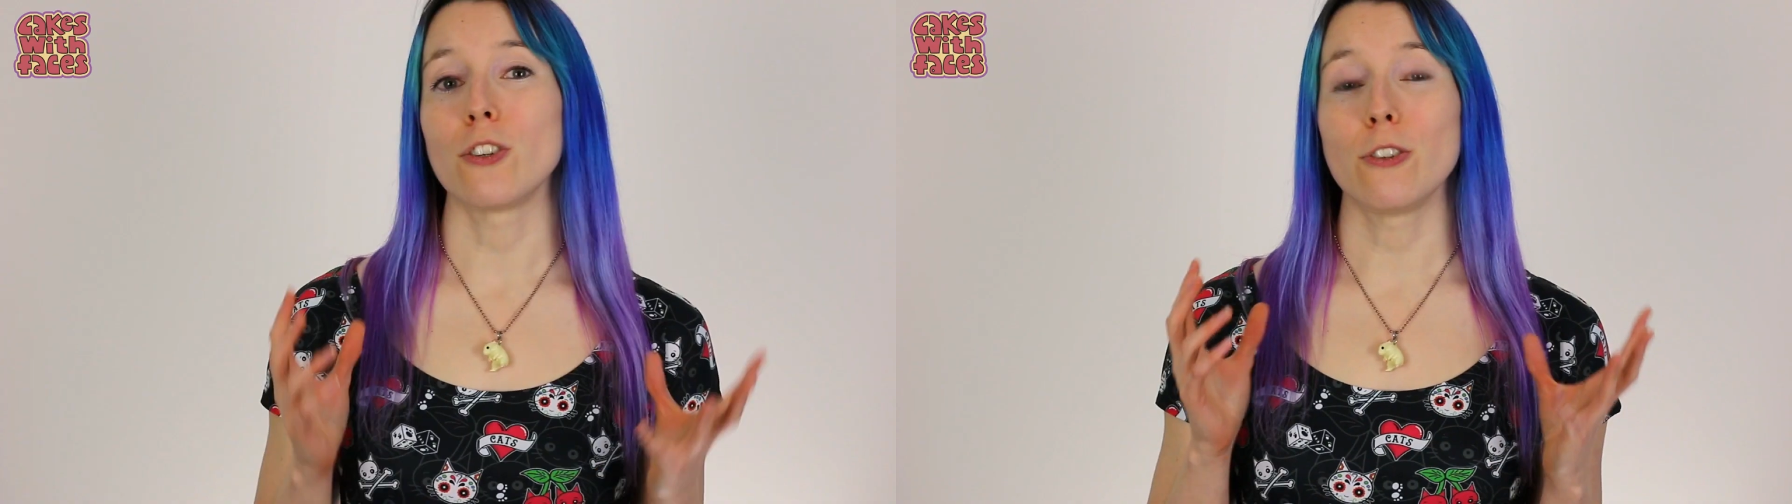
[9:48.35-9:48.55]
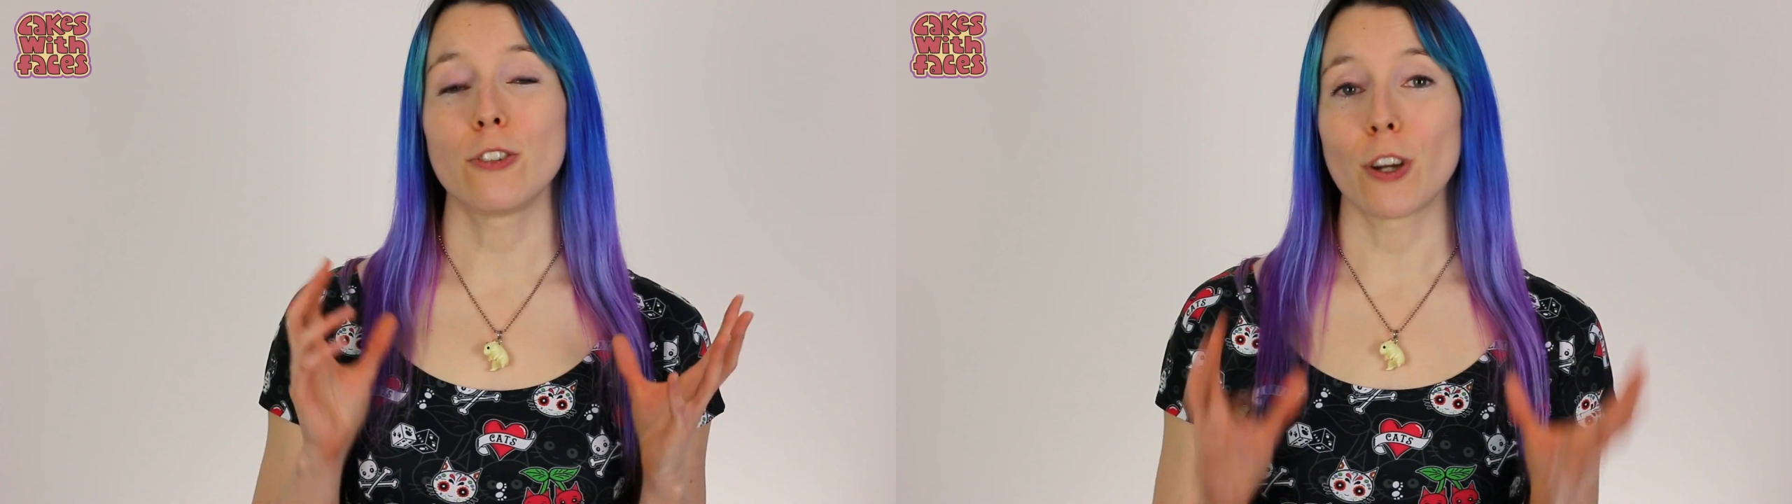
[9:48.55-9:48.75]

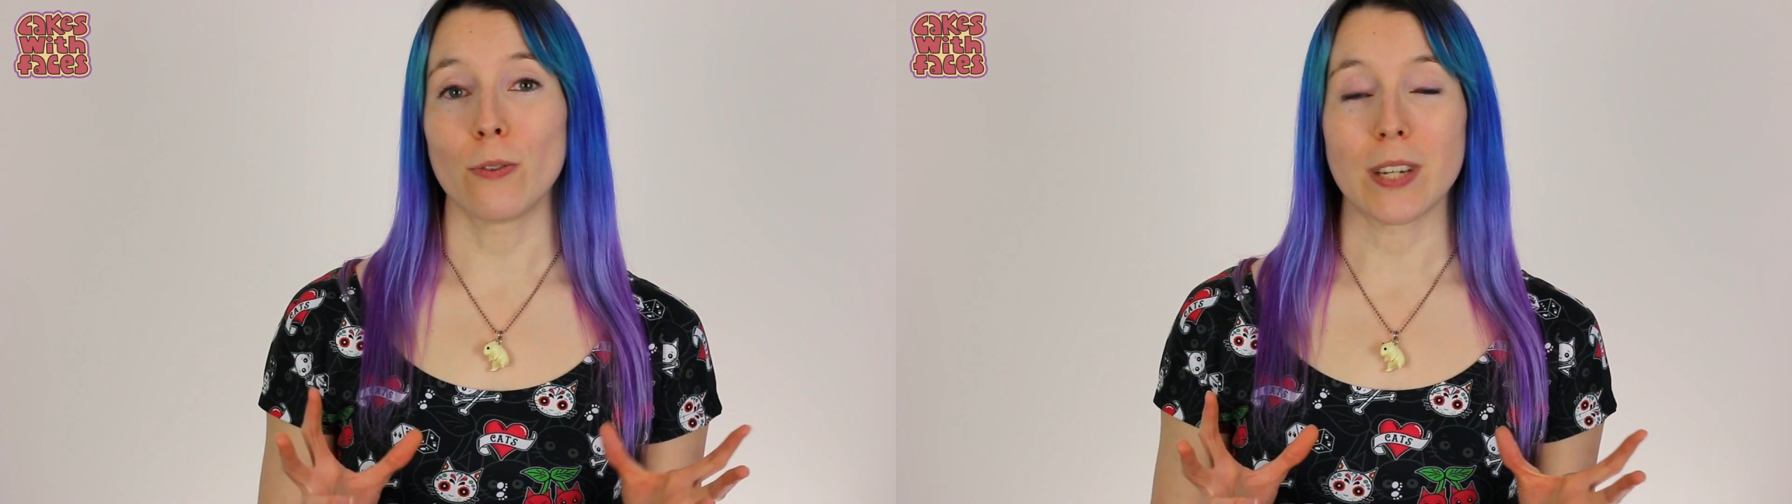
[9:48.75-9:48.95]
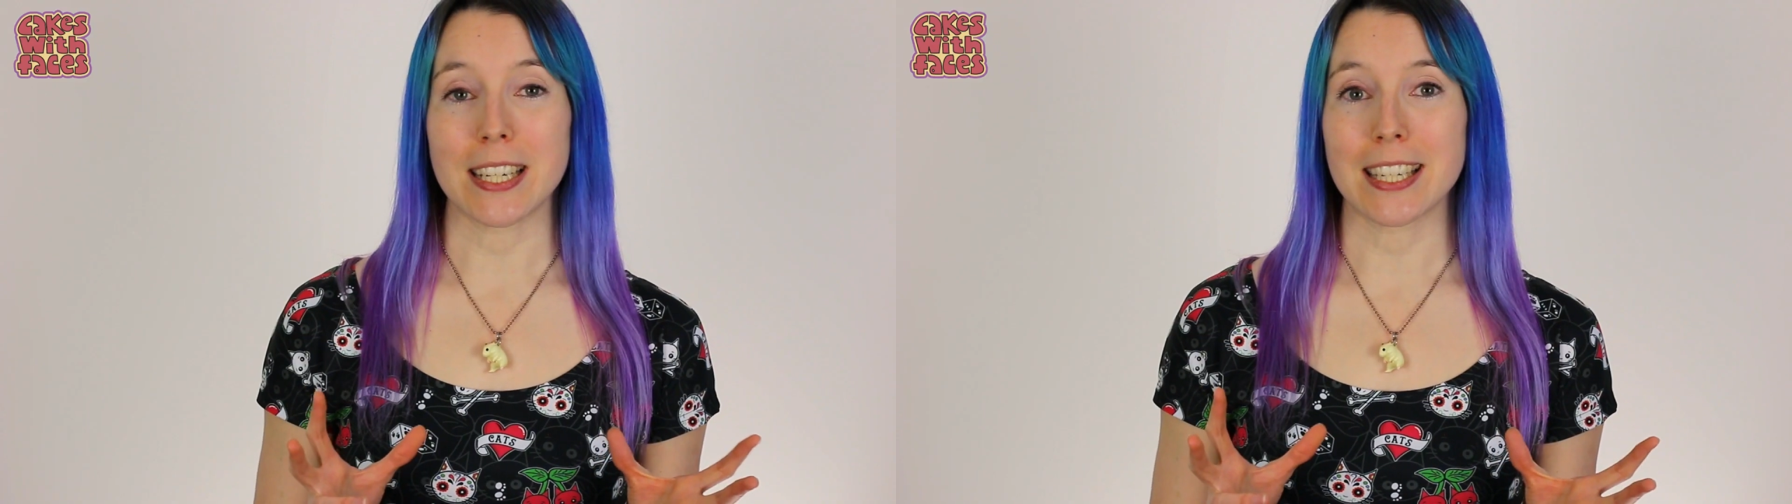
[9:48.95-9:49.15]
you
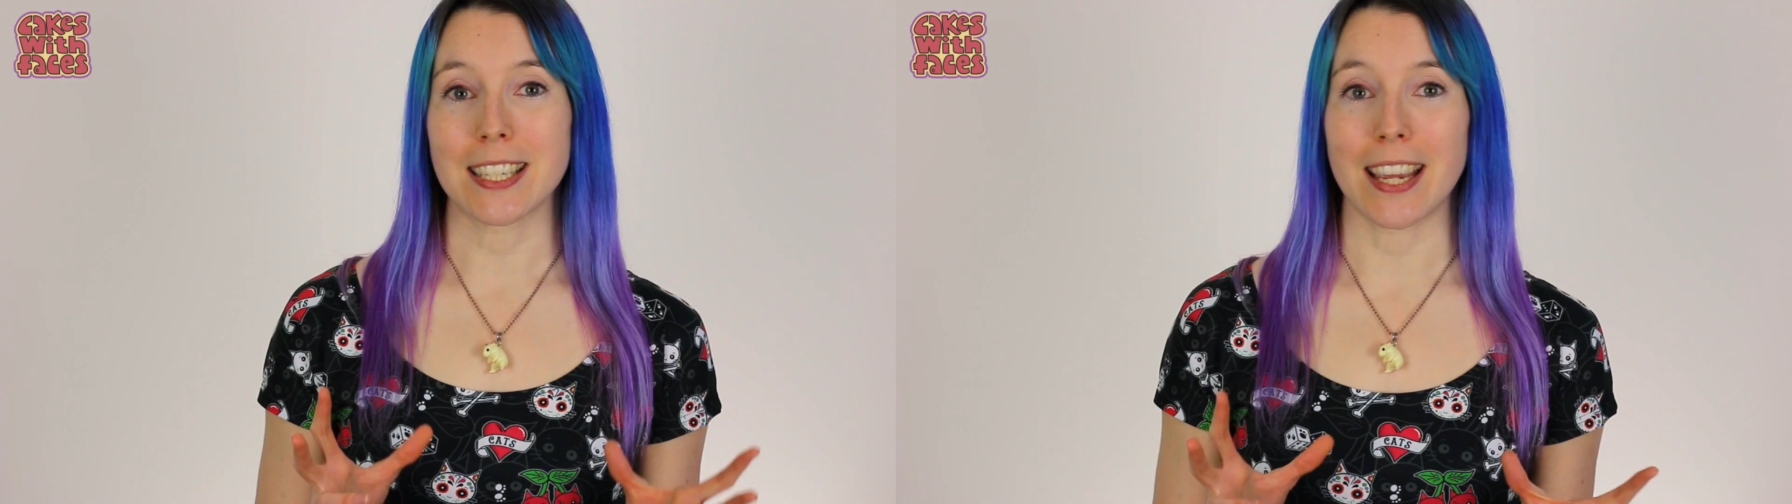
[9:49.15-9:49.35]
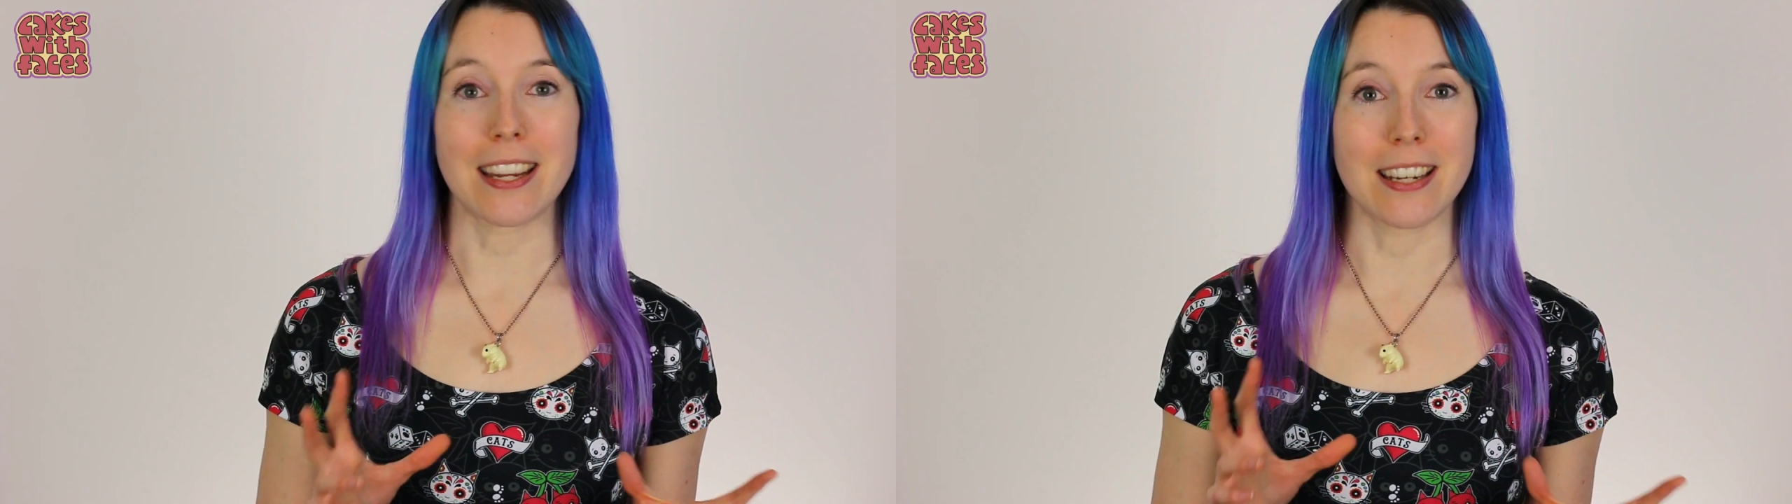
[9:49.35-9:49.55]
don't need to
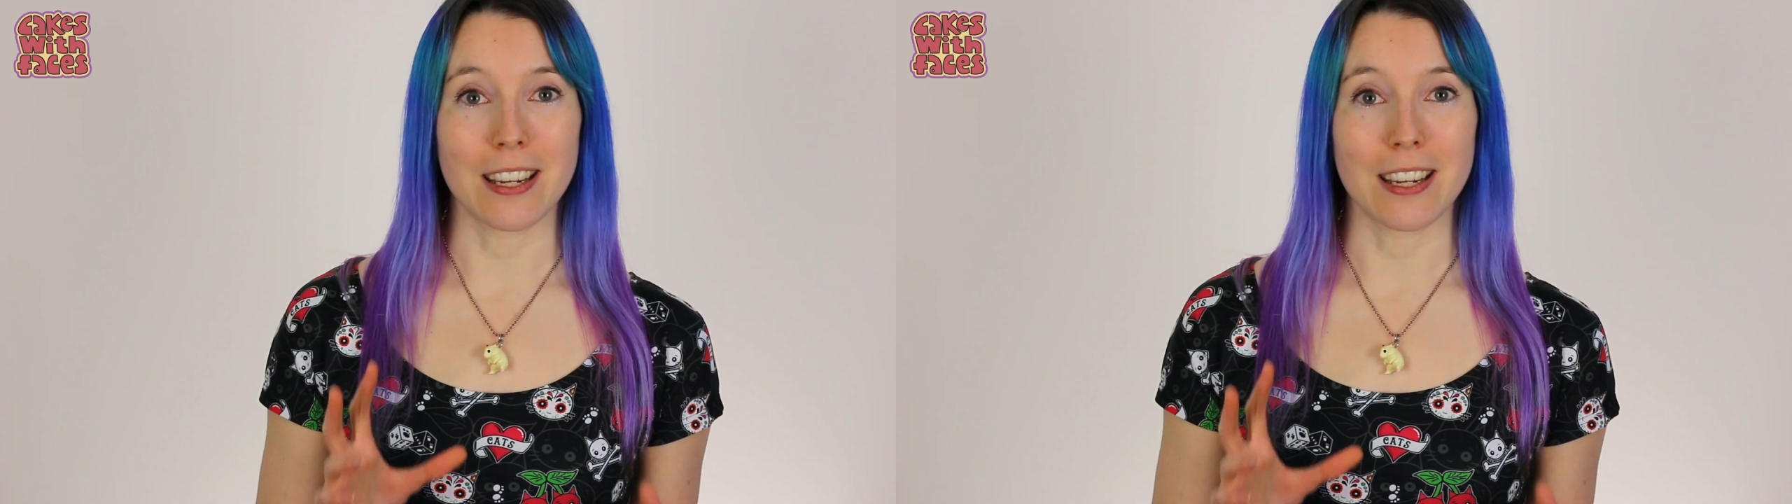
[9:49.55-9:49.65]
stay